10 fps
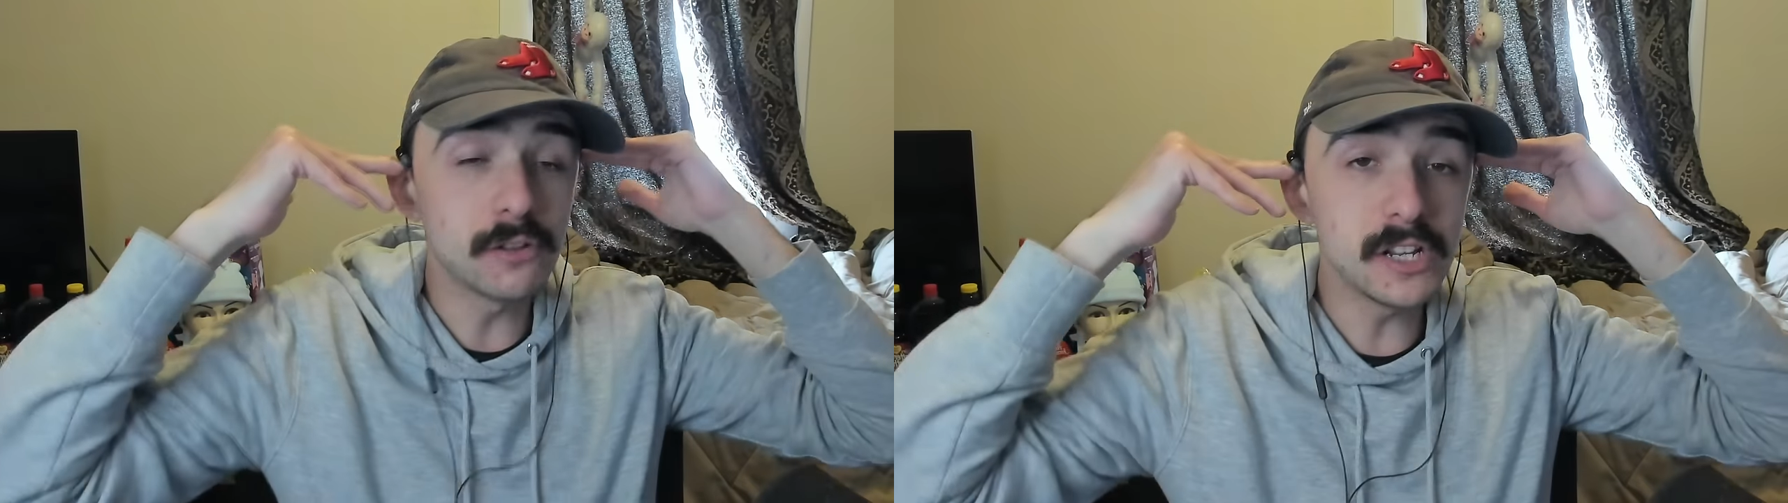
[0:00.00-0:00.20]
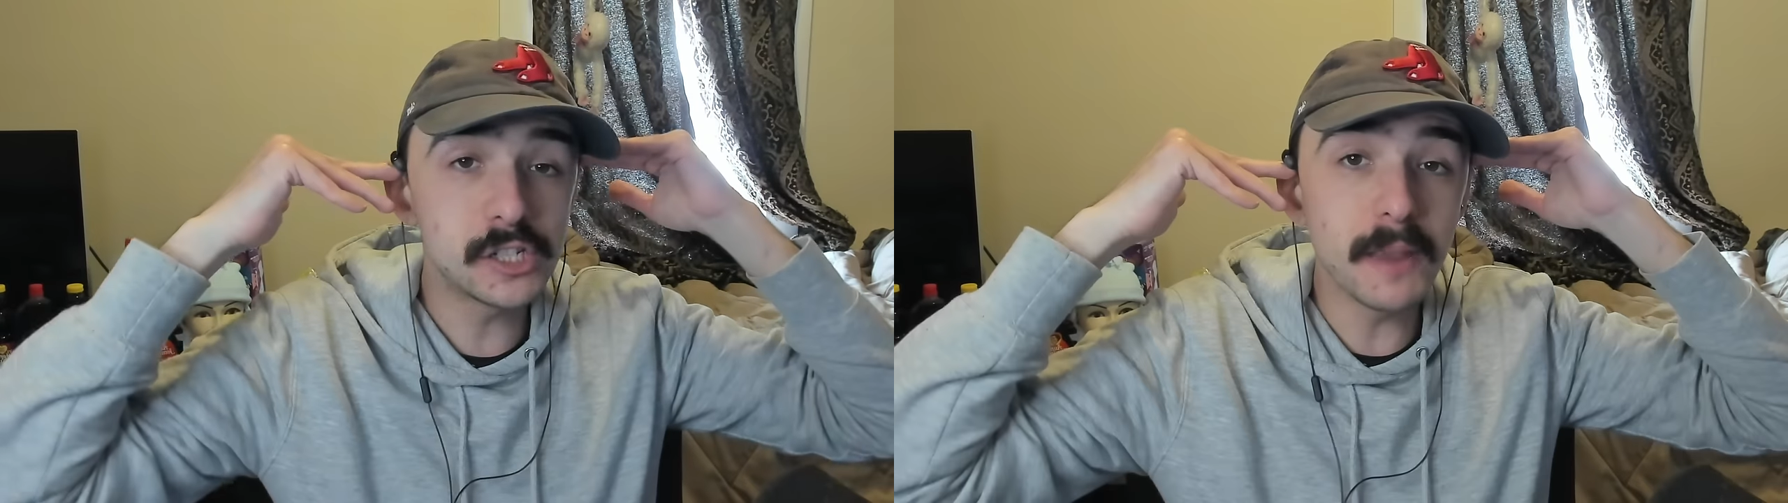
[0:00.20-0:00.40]

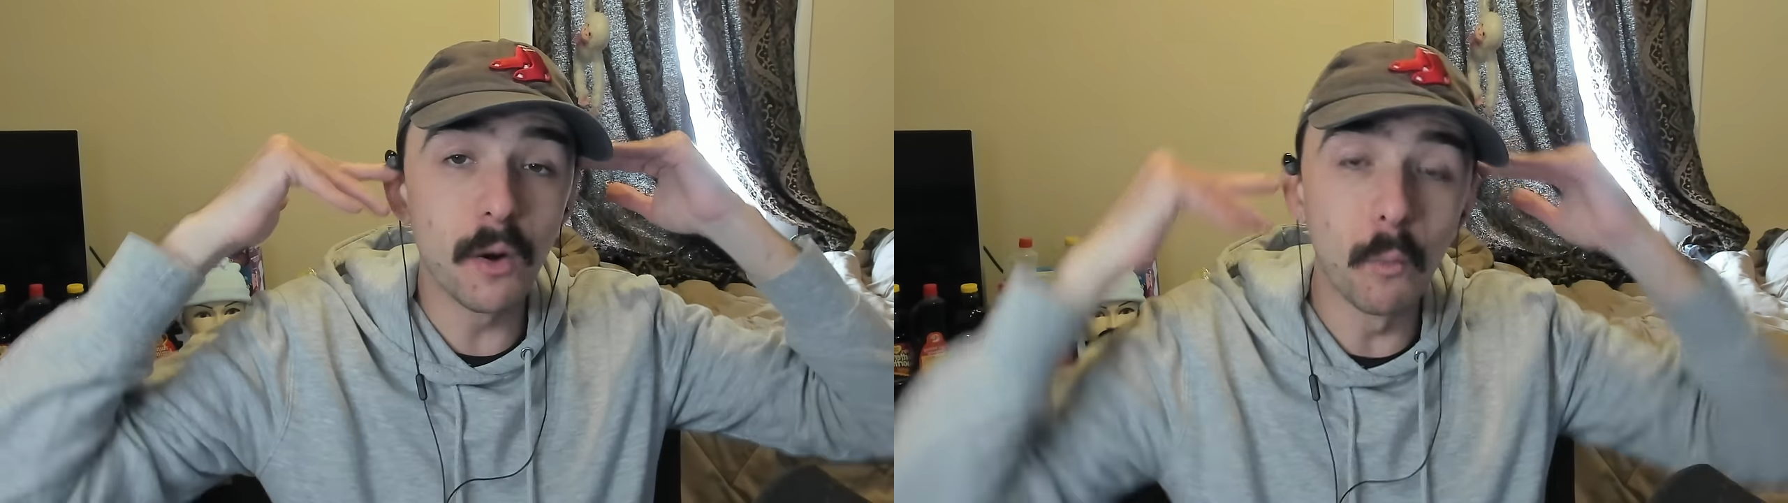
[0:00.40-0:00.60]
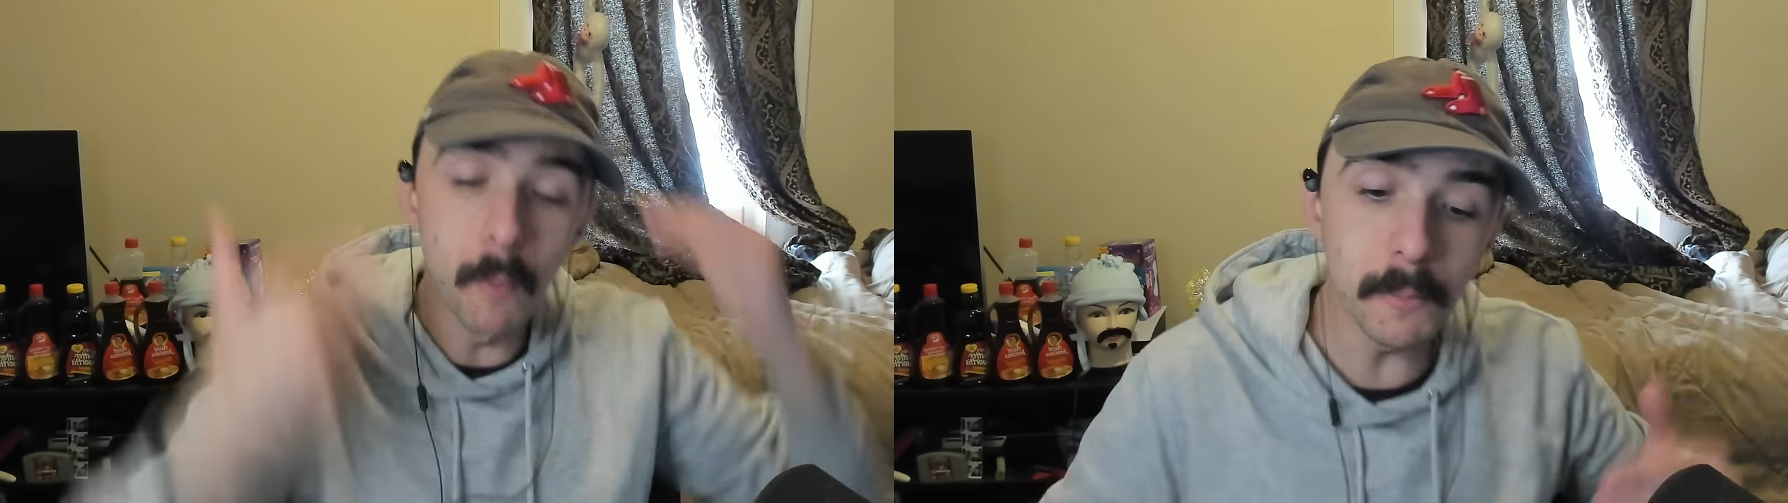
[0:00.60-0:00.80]
needs to be a
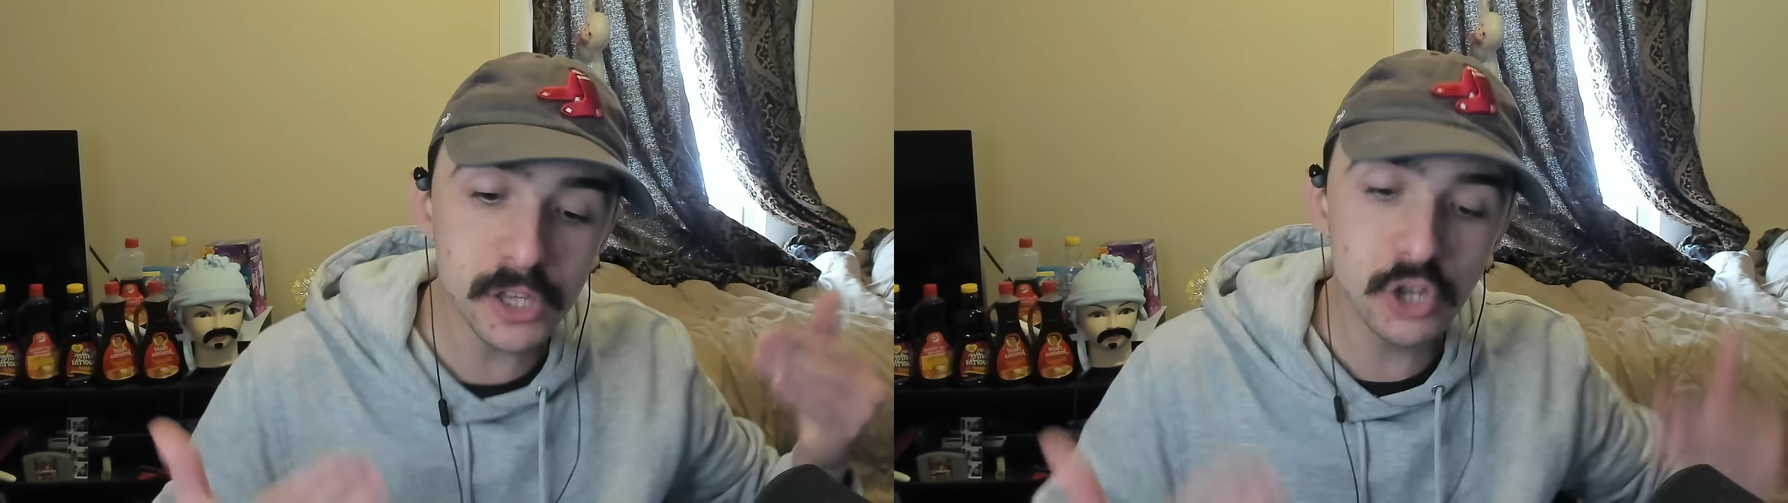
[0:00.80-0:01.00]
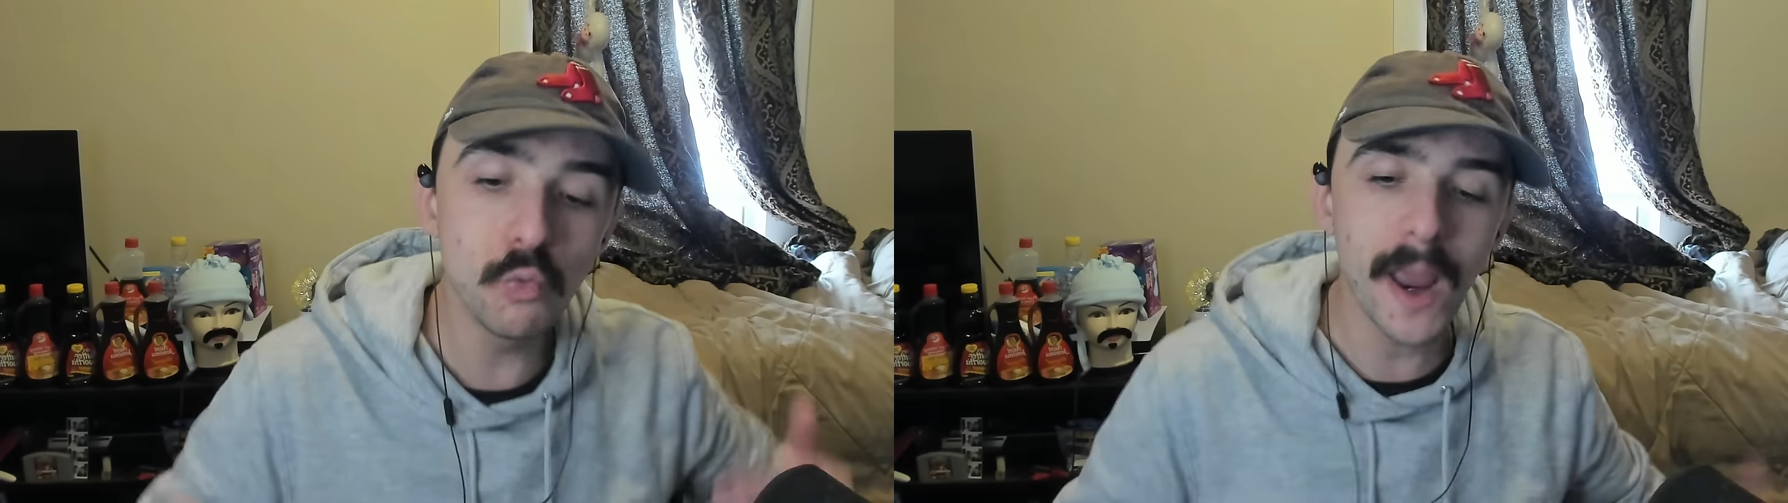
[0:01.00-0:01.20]

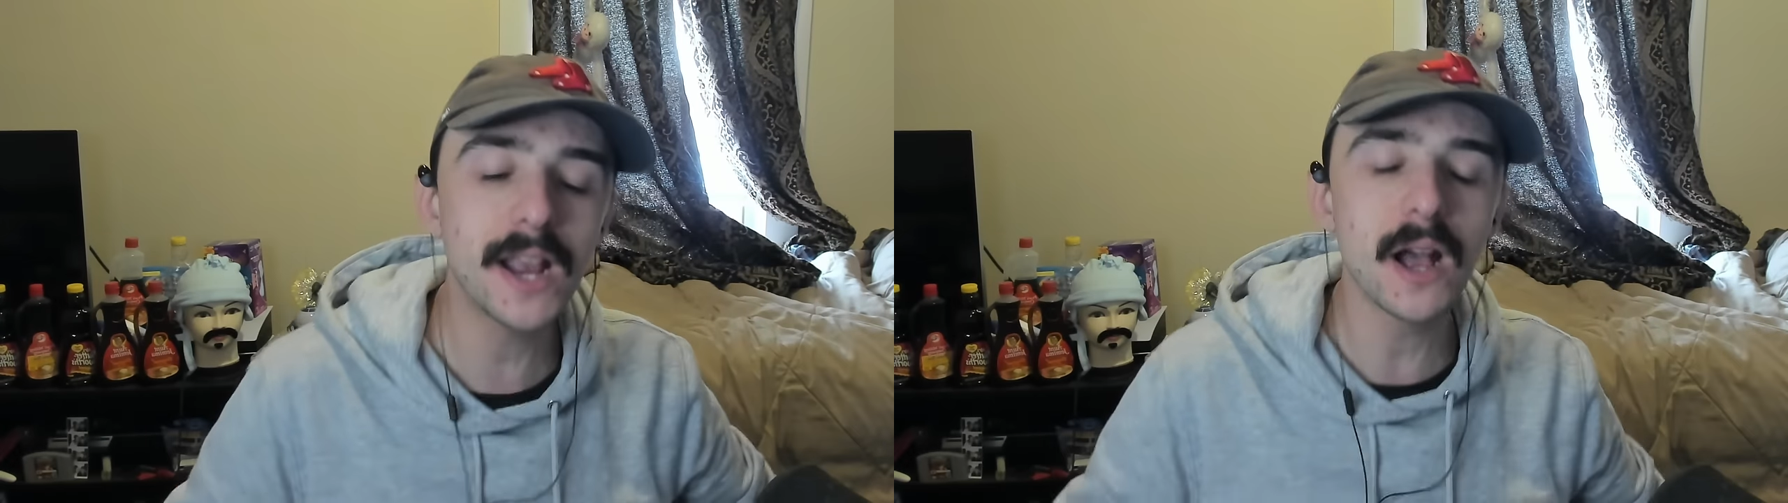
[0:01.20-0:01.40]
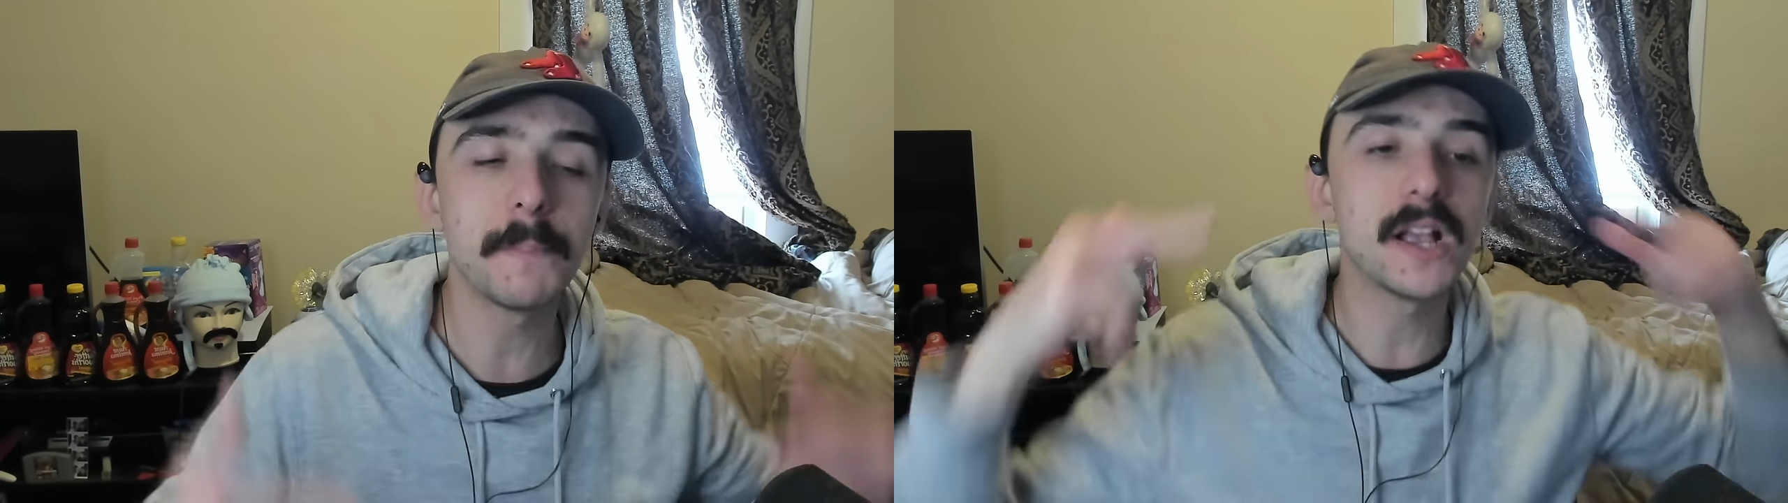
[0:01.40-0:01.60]
moment you wake
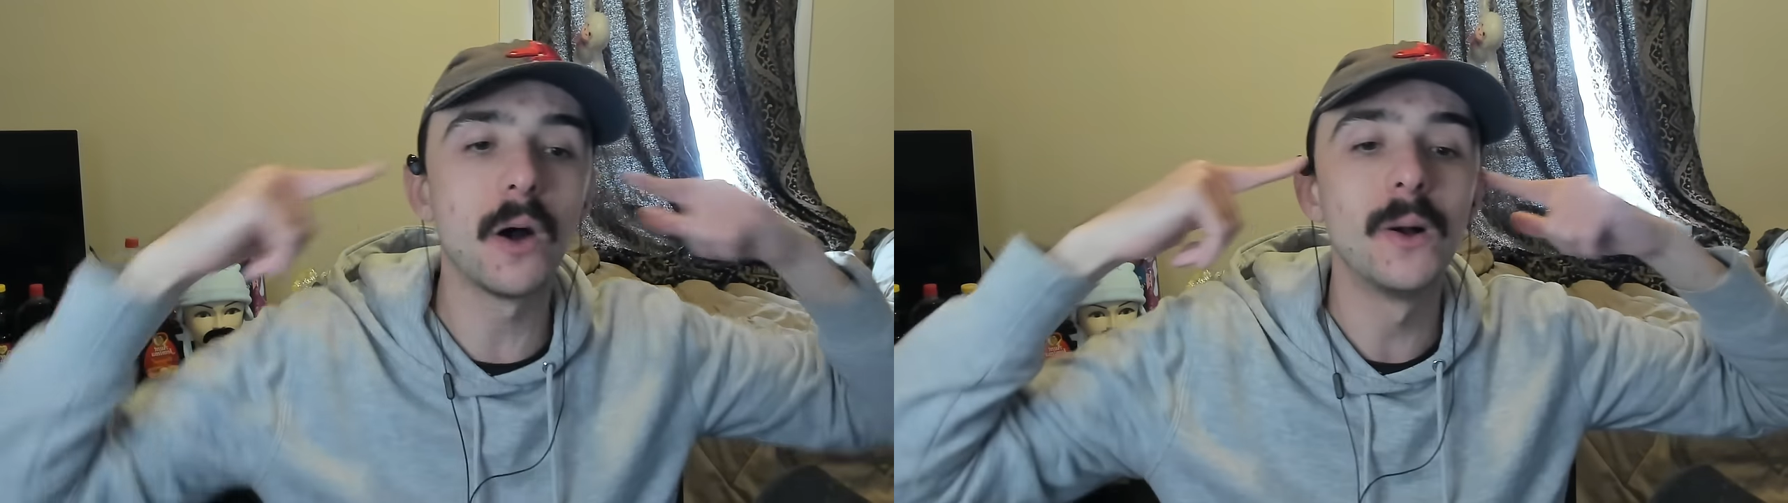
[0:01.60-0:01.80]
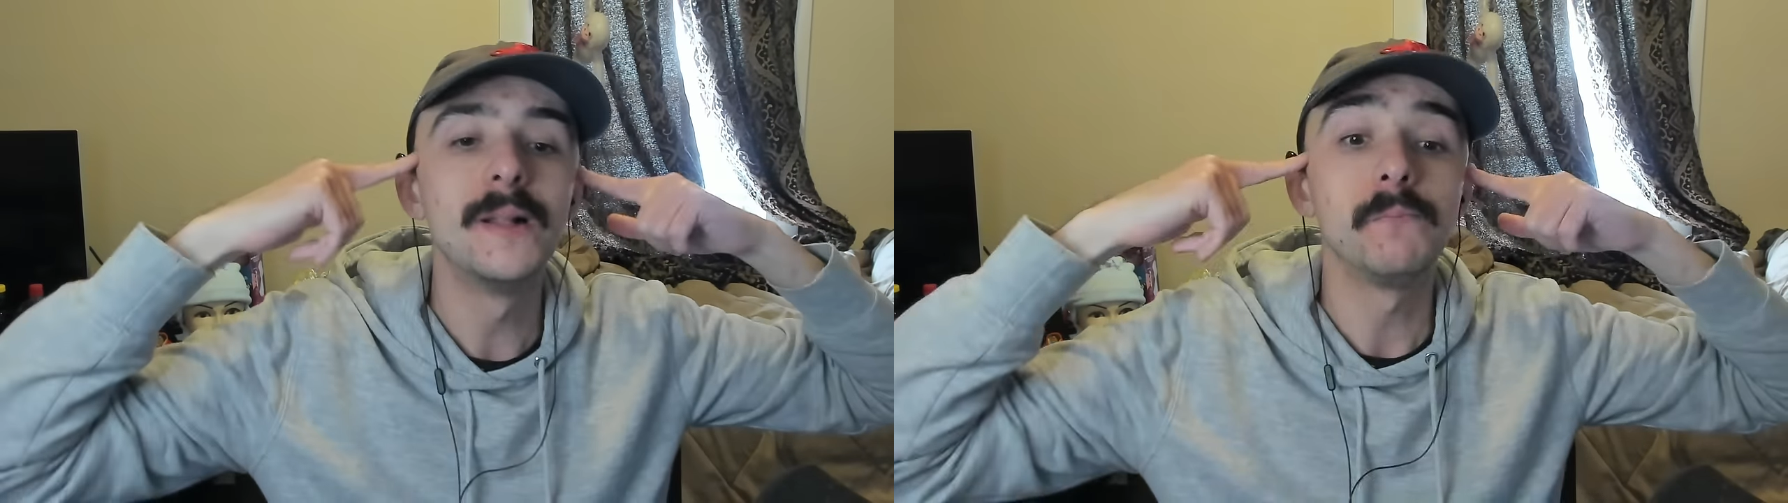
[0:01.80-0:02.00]
up and go,